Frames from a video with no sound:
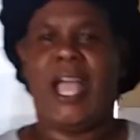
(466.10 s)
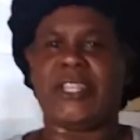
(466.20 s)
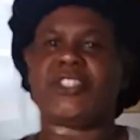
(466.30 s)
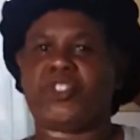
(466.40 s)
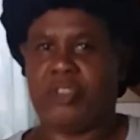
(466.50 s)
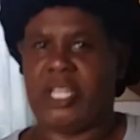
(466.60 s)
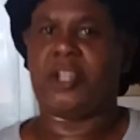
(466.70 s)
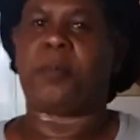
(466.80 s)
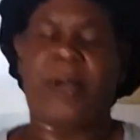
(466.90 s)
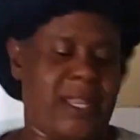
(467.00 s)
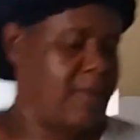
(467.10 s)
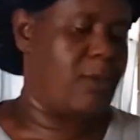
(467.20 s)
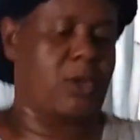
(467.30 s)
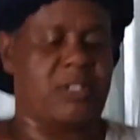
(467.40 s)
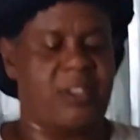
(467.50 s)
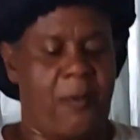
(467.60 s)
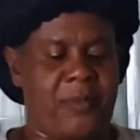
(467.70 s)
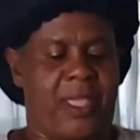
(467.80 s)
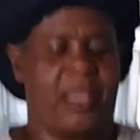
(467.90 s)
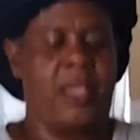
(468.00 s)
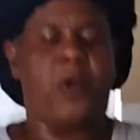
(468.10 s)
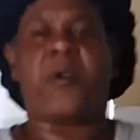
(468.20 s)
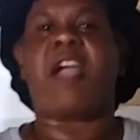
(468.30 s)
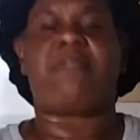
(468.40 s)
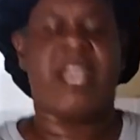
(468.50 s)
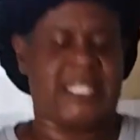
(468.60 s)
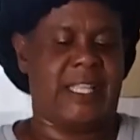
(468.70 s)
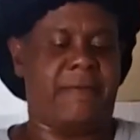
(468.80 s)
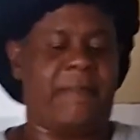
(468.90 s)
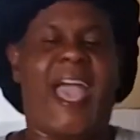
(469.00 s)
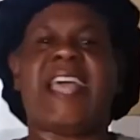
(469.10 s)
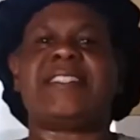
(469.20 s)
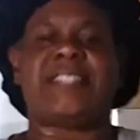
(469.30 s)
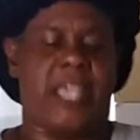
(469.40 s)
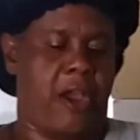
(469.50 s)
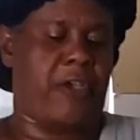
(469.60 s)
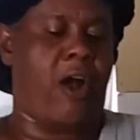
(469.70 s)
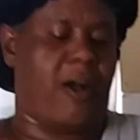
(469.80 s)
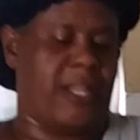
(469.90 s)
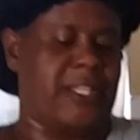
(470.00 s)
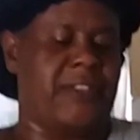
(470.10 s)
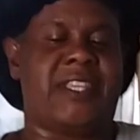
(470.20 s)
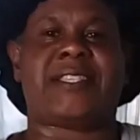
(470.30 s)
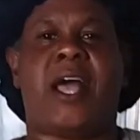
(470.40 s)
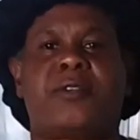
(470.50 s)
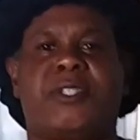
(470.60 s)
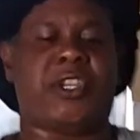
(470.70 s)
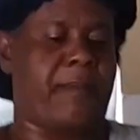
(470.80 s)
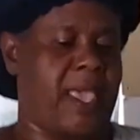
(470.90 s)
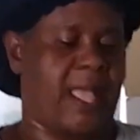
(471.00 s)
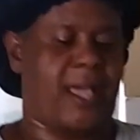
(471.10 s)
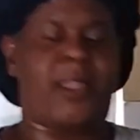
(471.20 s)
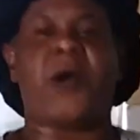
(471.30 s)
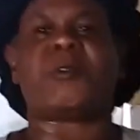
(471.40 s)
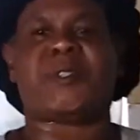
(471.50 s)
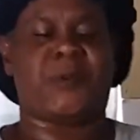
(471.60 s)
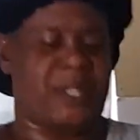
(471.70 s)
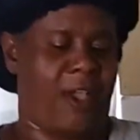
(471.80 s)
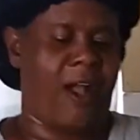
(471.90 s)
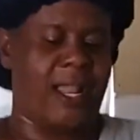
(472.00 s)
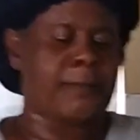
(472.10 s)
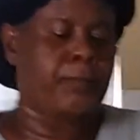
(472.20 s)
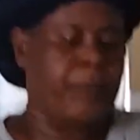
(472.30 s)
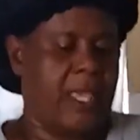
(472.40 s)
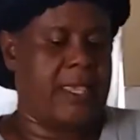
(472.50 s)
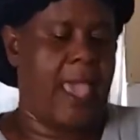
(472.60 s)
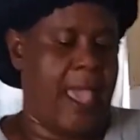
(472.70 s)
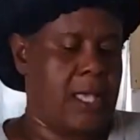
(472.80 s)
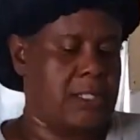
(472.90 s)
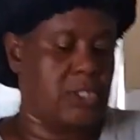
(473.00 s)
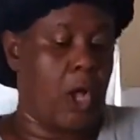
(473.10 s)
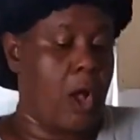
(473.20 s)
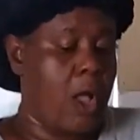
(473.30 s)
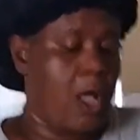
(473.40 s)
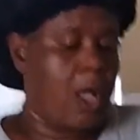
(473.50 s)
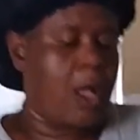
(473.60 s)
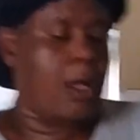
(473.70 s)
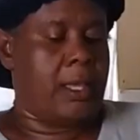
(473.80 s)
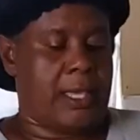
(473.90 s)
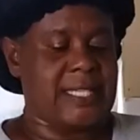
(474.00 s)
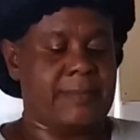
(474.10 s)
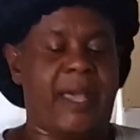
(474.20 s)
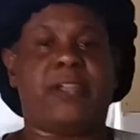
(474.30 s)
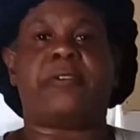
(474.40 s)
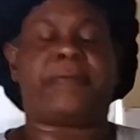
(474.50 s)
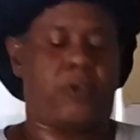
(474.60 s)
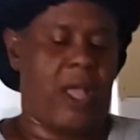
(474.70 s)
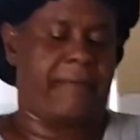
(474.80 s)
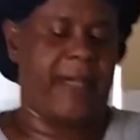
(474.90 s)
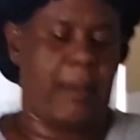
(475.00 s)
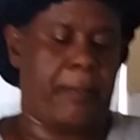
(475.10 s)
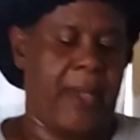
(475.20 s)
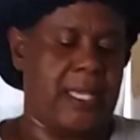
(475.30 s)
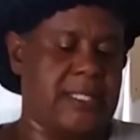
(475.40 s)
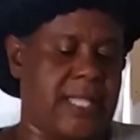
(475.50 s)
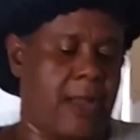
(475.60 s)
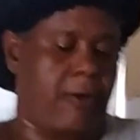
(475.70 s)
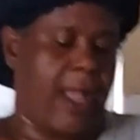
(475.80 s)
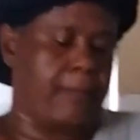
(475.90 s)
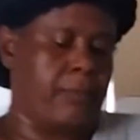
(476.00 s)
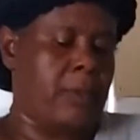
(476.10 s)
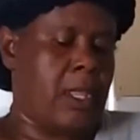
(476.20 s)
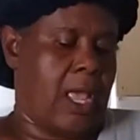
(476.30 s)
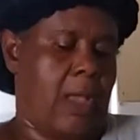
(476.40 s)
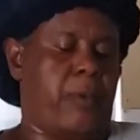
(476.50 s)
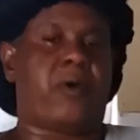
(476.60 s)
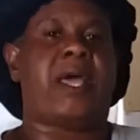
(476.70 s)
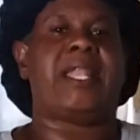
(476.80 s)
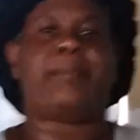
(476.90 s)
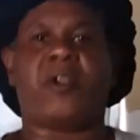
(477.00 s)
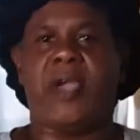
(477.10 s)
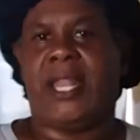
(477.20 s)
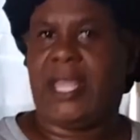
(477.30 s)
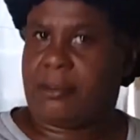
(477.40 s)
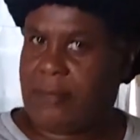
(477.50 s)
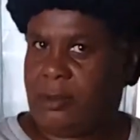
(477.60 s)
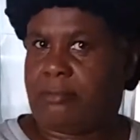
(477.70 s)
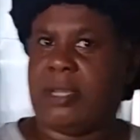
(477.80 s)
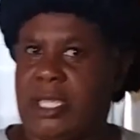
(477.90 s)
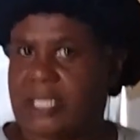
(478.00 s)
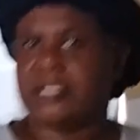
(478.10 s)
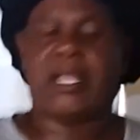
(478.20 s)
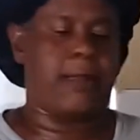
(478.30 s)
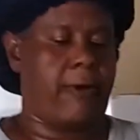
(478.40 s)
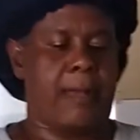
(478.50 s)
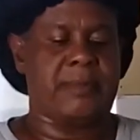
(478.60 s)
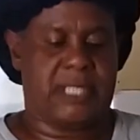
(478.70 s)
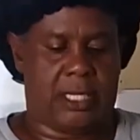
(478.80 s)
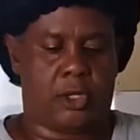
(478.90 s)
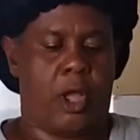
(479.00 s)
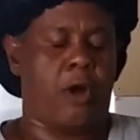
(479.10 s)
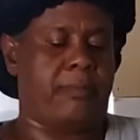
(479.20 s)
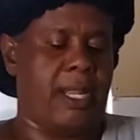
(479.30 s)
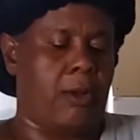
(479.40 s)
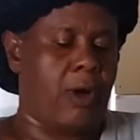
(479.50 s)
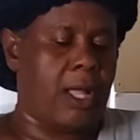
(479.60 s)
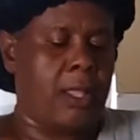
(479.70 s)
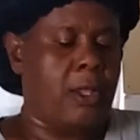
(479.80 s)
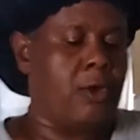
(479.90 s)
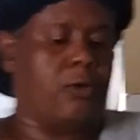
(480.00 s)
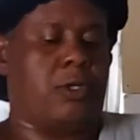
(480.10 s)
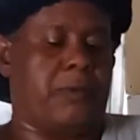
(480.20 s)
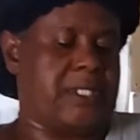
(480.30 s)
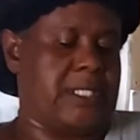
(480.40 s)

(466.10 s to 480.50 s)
and straighten up and then look at something there. We are wrestling fans here all in this house, Jamaican household, y'all. Yeah, so yes man, if you want to follow me on Instagram, and we're going to link my Instagram thing down below. You know, we